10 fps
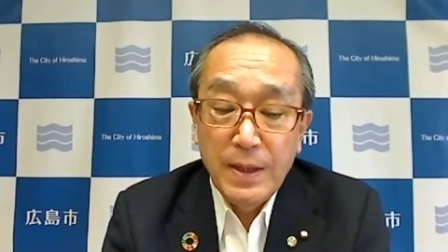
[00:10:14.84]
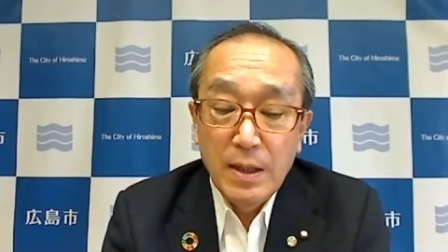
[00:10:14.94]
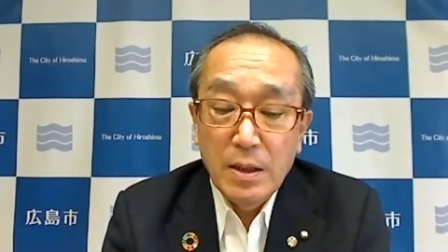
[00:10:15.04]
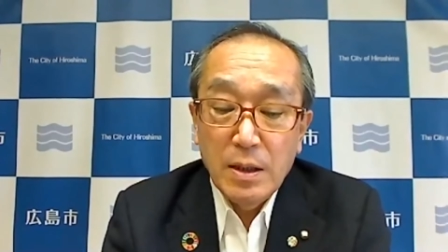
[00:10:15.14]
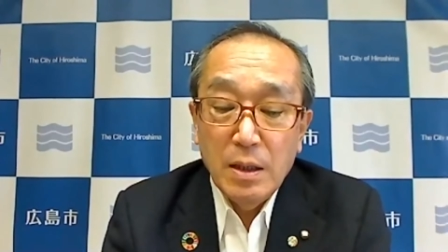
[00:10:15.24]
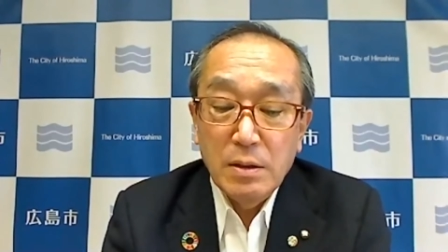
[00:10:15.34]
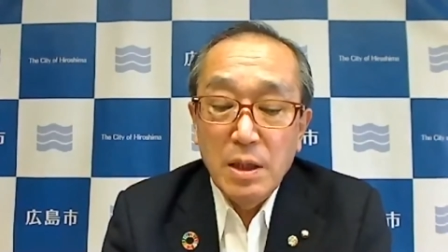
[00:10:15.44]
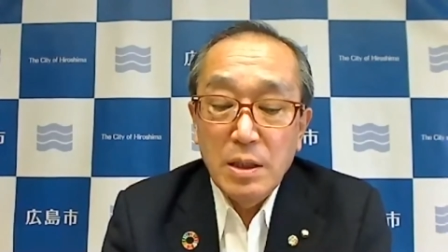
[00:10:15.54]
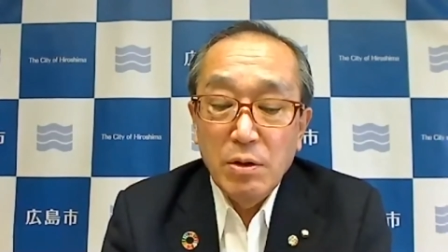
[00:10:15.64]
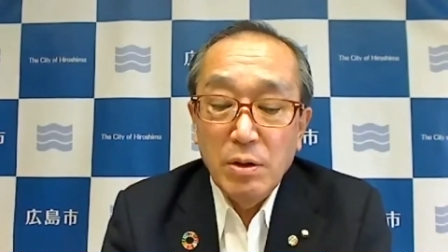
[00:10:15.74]
going to
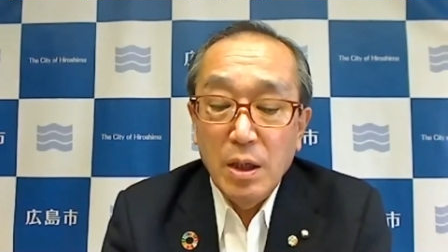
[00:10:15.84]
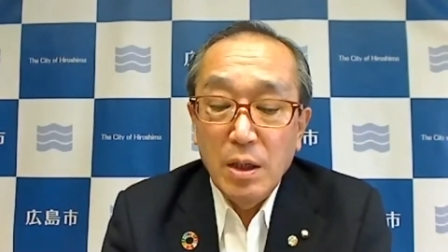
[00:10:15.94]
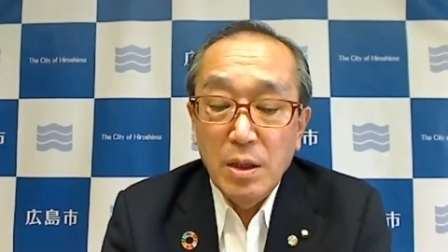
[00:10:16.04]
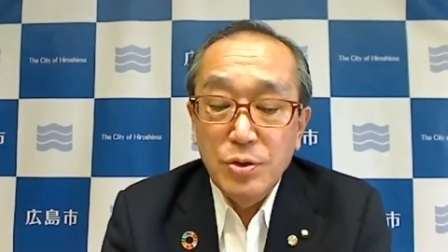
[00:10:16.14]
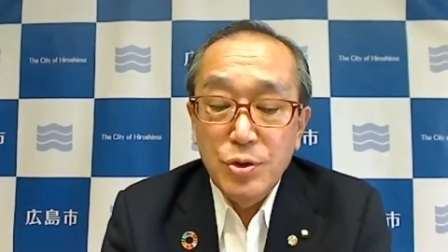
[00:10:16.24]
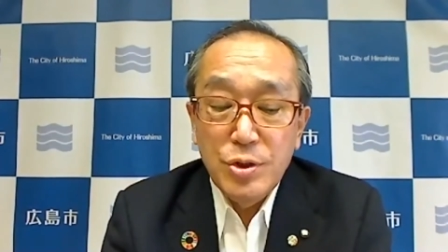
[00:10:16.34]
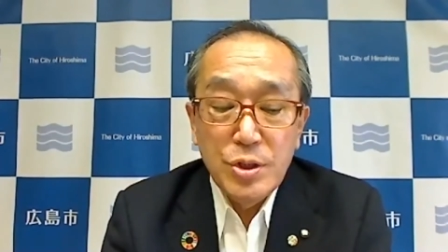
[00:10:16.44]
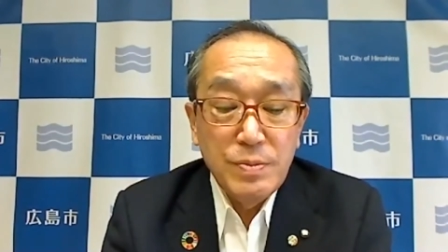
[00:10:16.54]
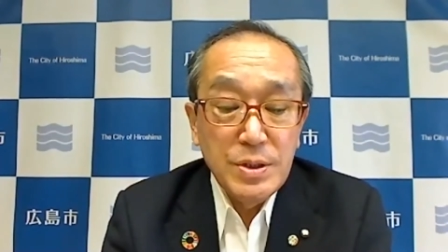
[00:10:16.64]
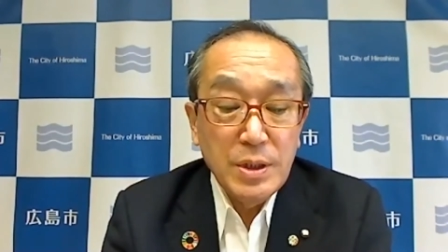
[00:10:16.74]
be the
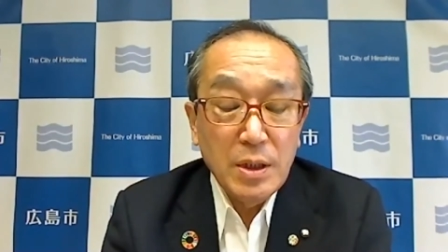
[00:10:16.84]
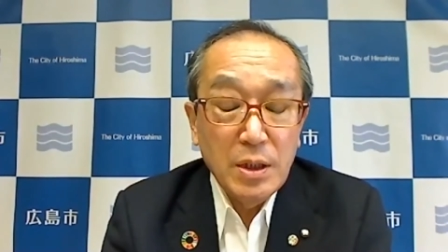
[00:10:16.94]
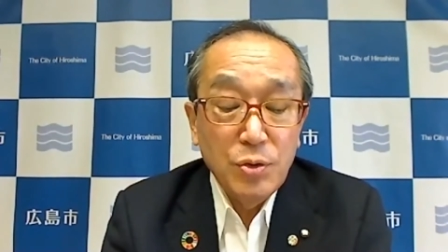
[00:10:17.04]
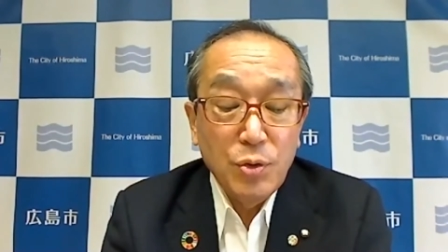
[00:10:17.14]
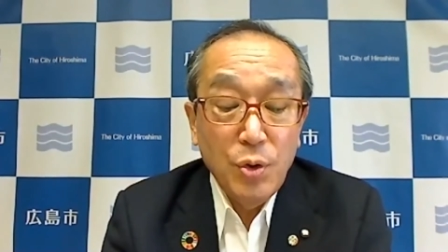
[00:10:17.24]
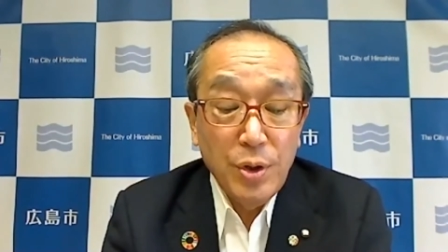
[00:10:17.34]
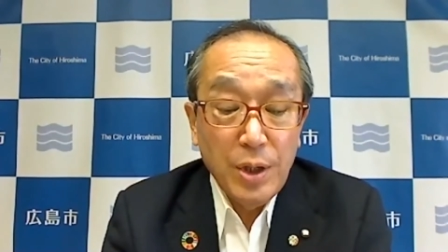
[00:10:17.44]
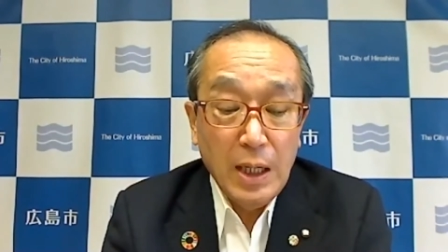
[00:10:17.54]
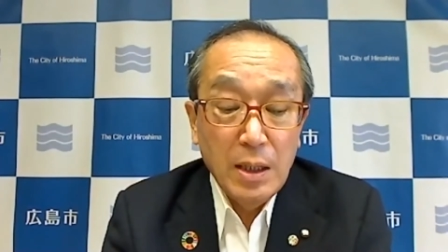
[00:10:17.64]
guide